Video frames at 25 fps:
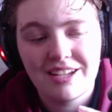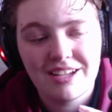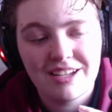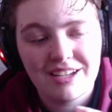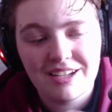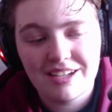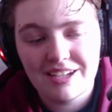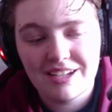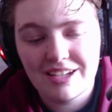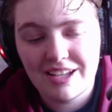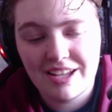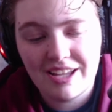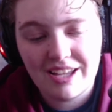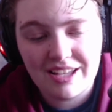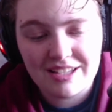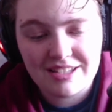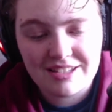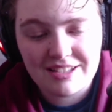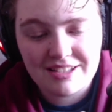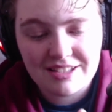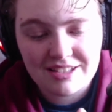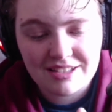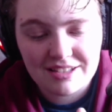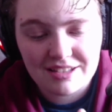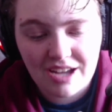
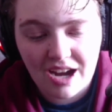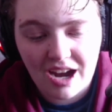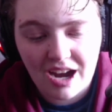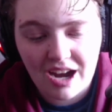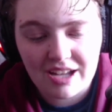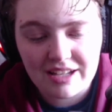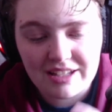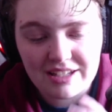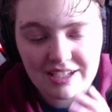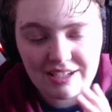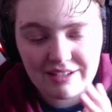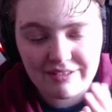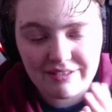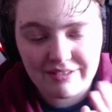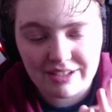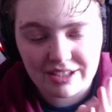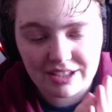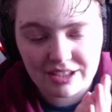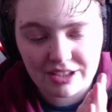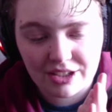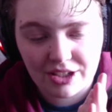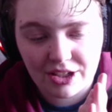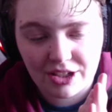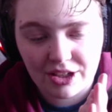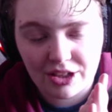It's not even
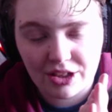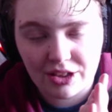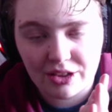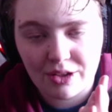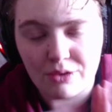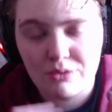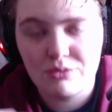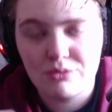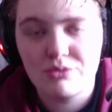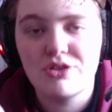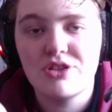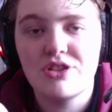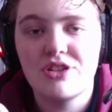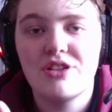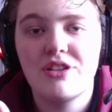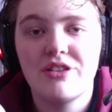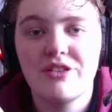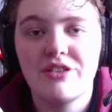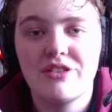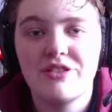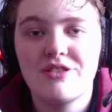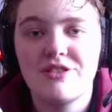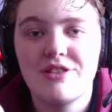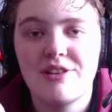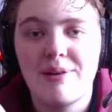close
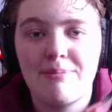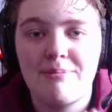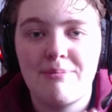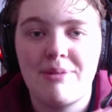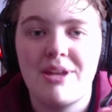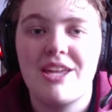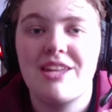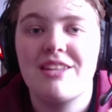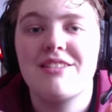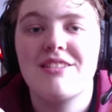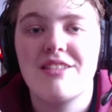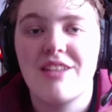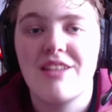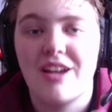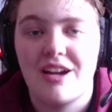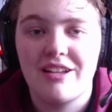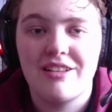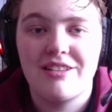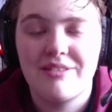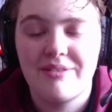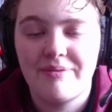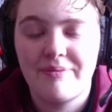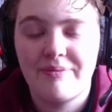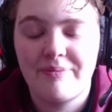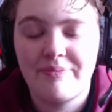to being
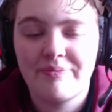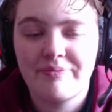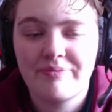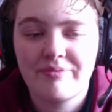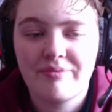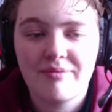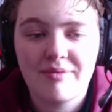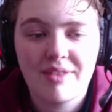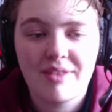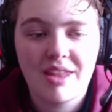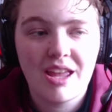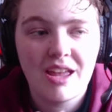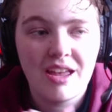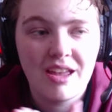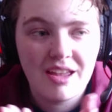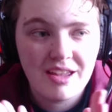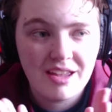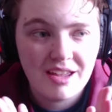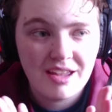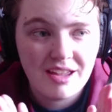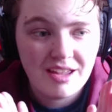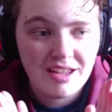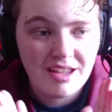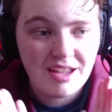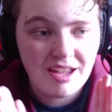done.
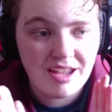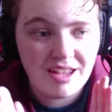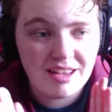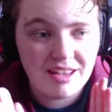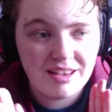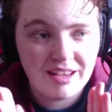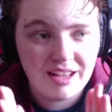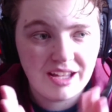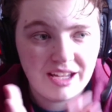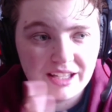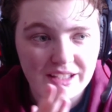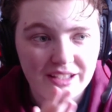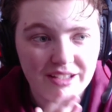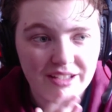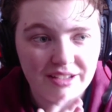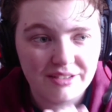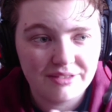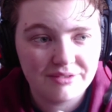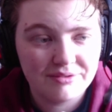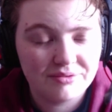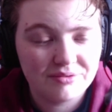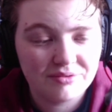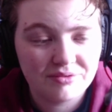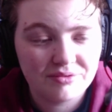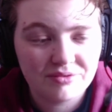And like,
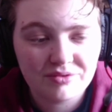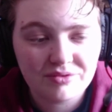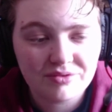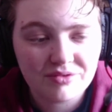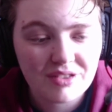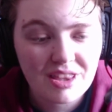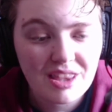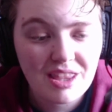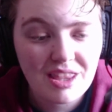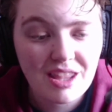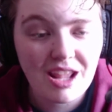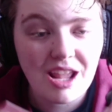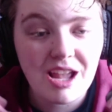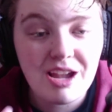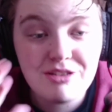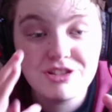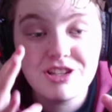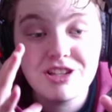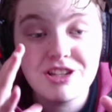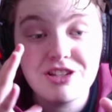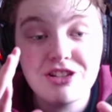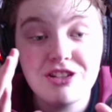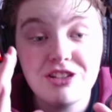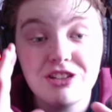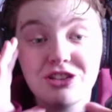I'm
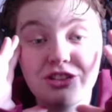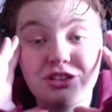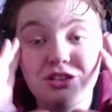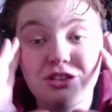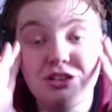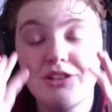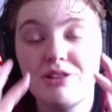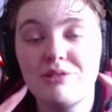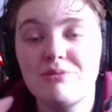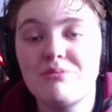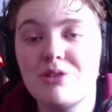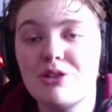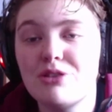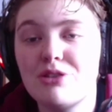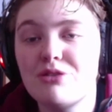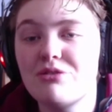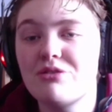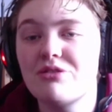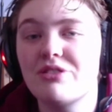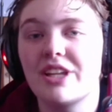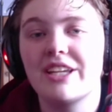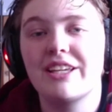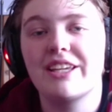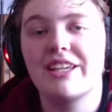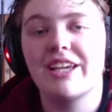such in a good
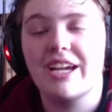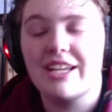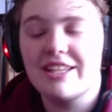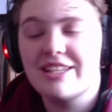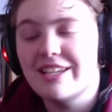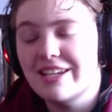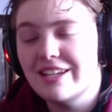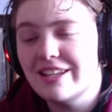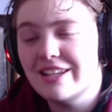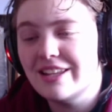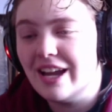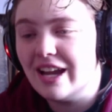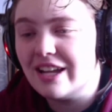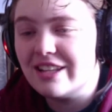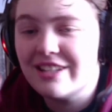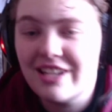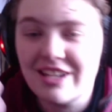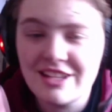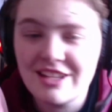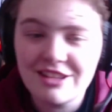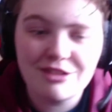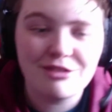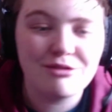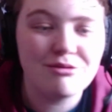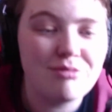mood. Like I did
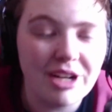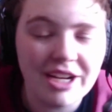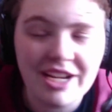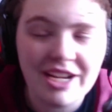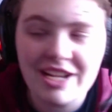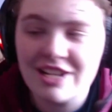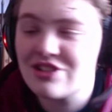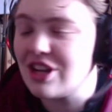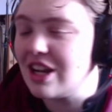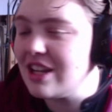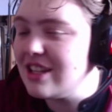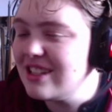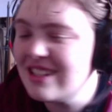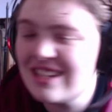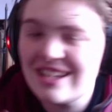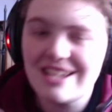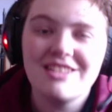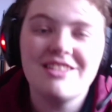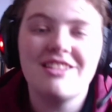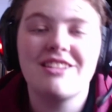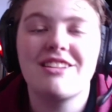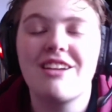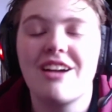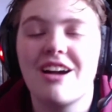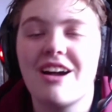the ranch, I did
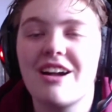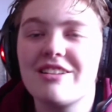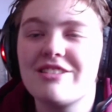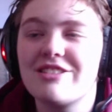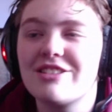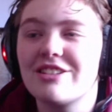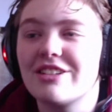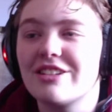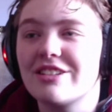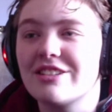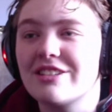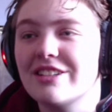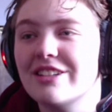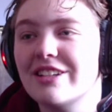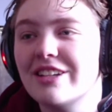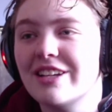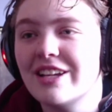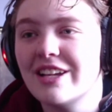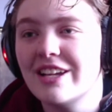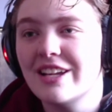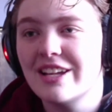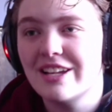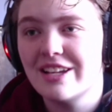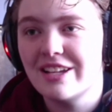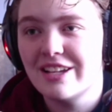the concert,
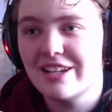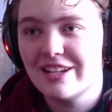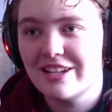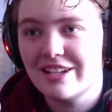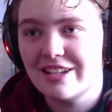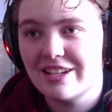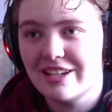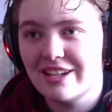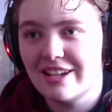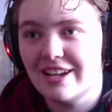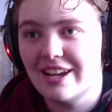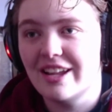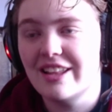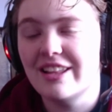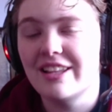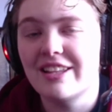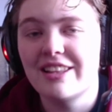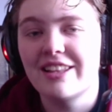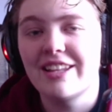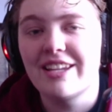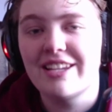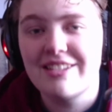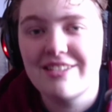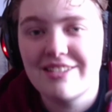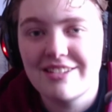and then
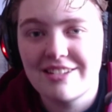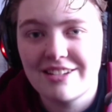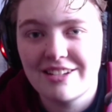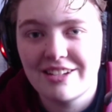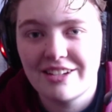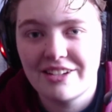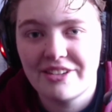this.